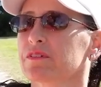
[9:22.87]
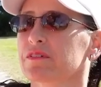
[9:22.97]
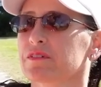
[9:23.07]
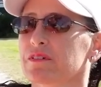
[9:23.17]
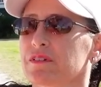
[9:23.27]

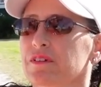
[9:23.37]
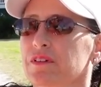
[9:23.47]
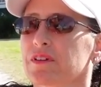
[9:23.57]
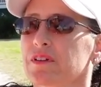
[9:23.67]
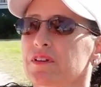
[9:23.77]

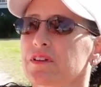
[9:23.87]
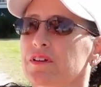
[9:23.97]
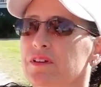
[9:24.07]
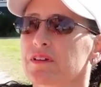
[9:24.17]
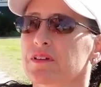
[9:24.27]

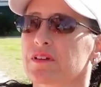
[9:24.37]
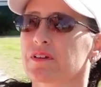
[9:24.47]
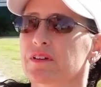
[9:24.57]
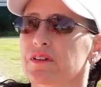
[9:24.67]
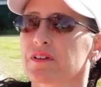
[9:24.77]

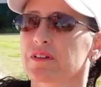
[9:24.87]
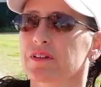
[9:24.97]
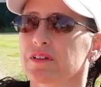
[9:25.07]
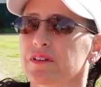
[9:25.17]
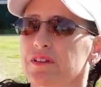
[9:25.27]

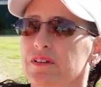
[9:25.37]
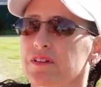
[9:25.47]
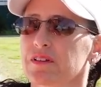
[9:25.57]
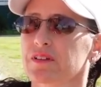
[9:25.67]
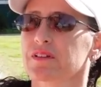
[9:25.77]

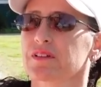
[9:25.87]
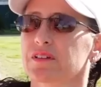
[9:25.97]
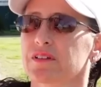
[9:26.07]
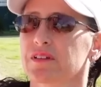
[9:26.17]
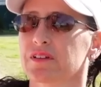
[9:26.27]

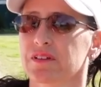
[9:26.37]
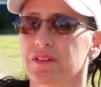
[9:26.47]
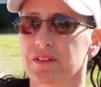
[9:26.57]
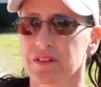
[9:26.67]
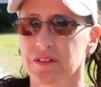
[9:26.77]

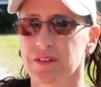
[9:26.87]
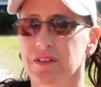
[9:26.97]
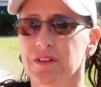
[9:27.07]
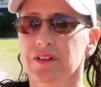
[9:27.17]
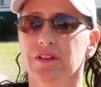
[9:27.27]

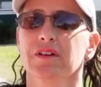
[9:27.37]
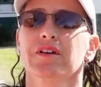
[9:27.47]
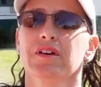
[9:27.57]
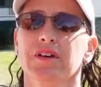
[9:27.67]
No words are spoken by the person on screen.